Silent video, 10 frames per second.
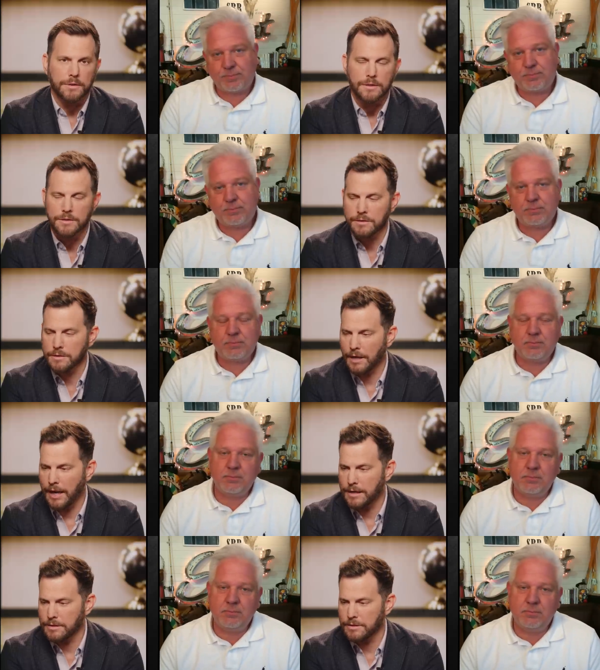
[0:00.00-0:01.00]
Speaker 1: is
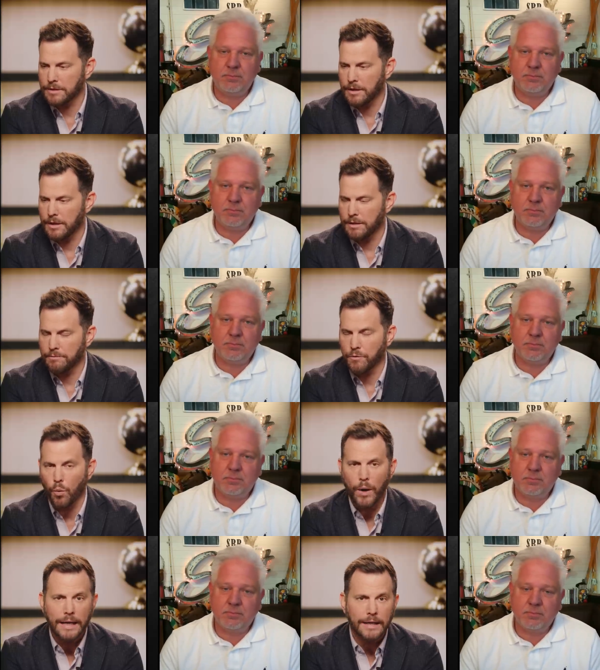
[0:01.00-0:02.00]
as uh,
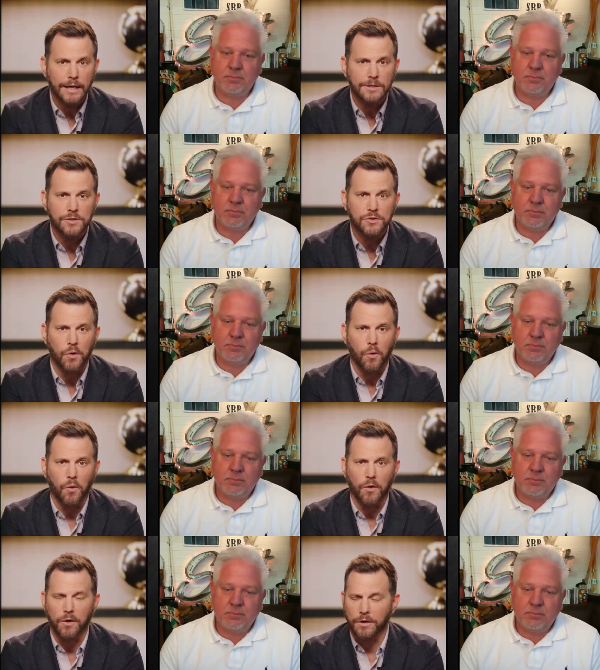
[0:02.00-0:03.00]
weakness
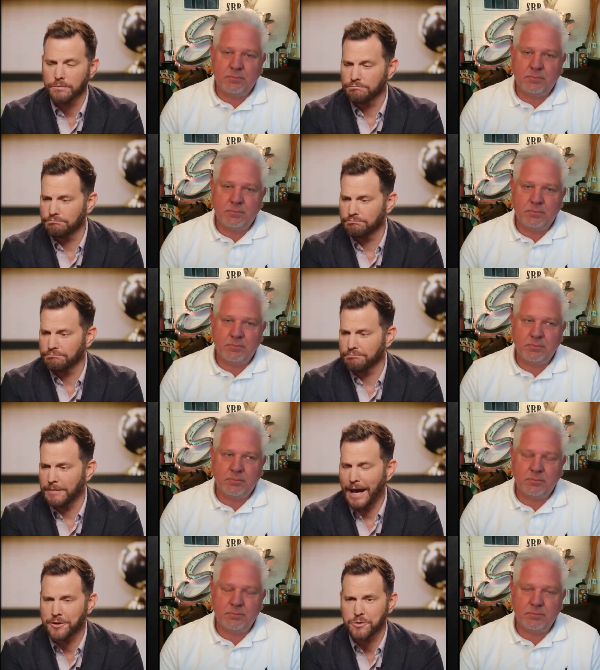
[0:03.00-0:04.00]
or
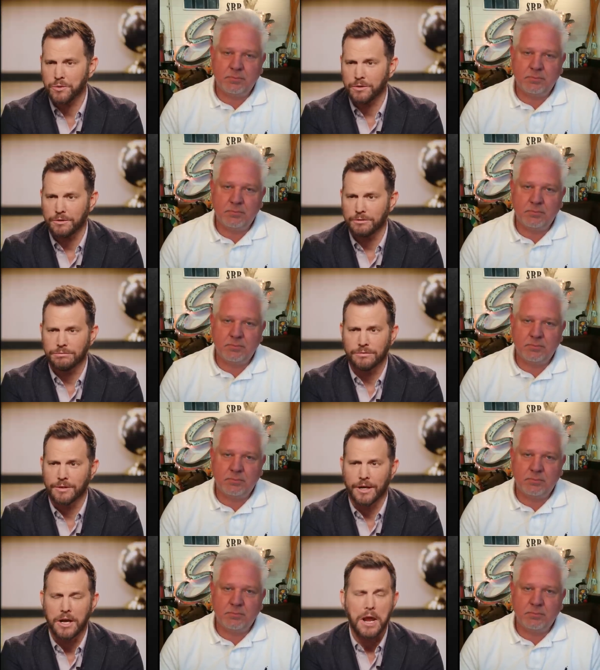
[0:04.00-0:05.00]
actual
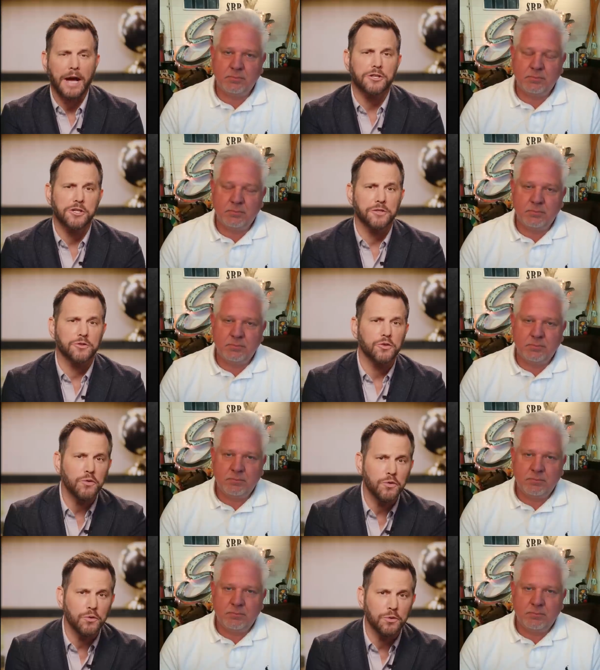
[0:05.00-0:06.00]
connection
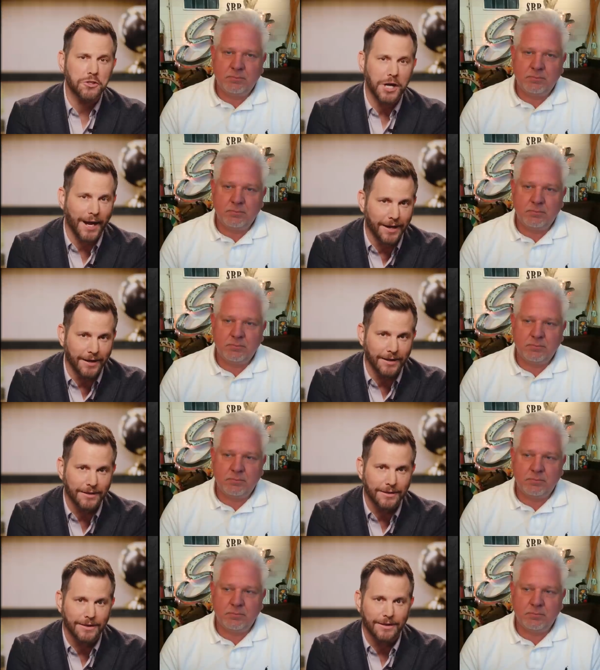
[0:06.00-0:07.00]
to
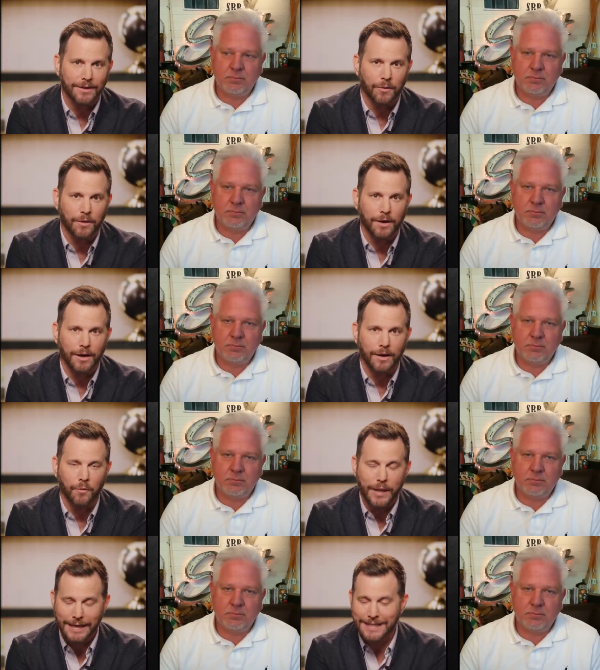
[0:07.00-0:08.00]
China, uh,
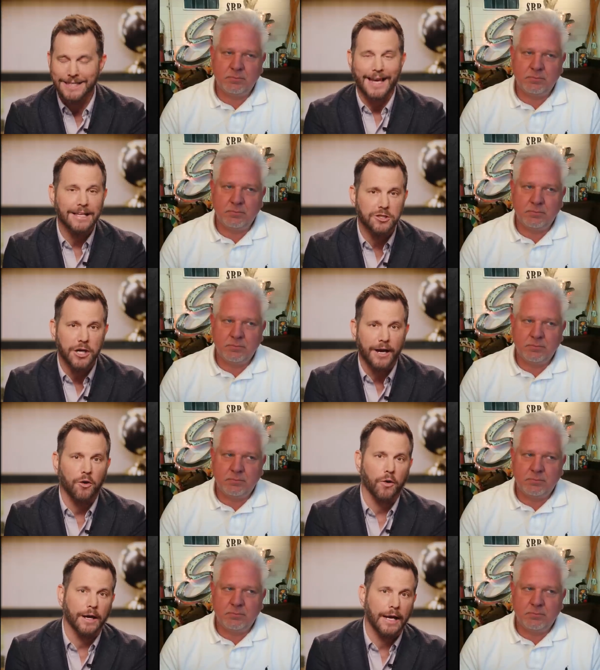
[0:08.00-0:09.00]
weakness against China
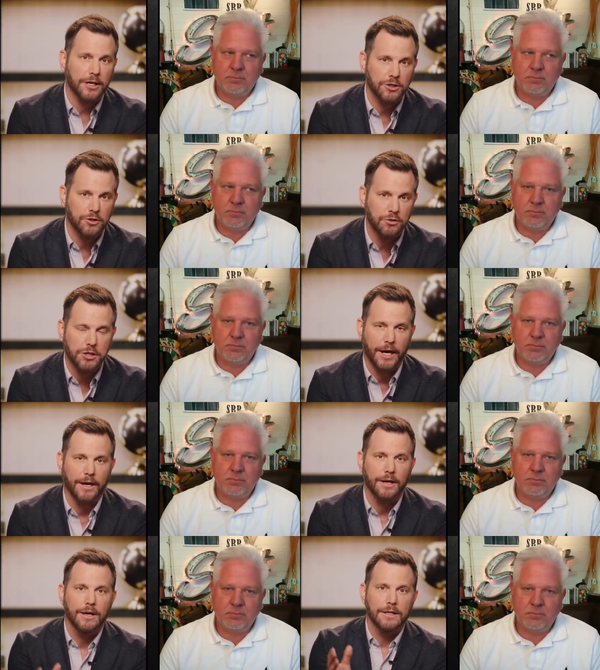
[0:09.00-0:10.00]
or connection to
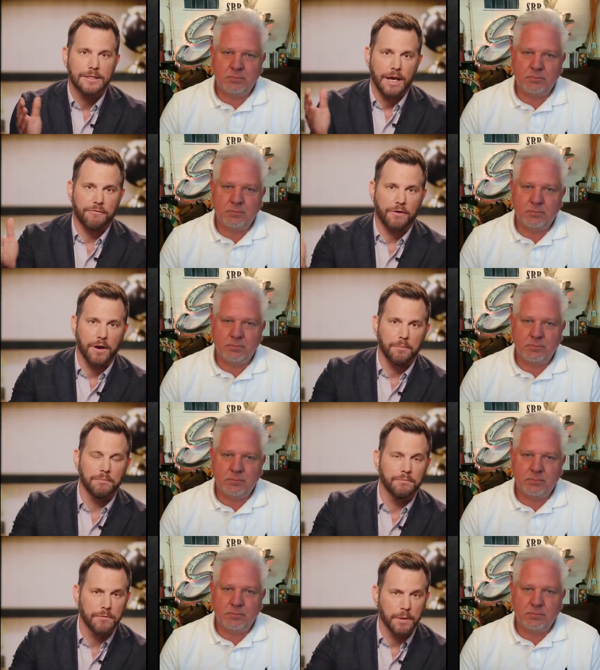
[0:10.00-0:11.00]
China, say
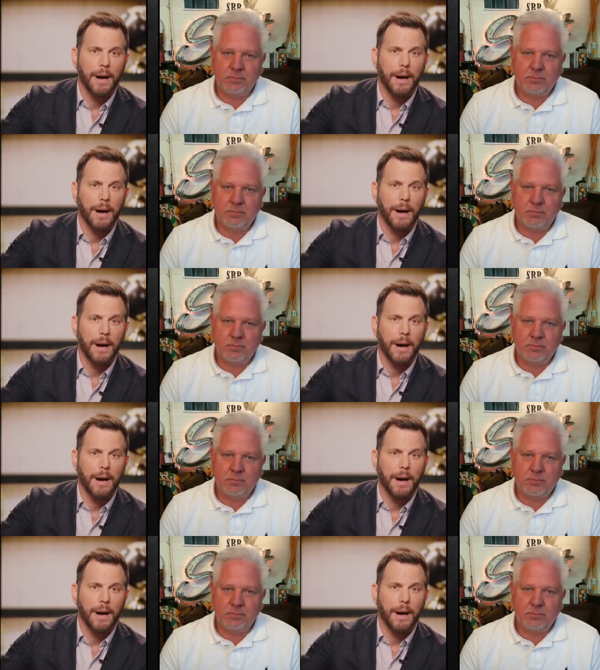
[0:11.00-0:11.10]
from the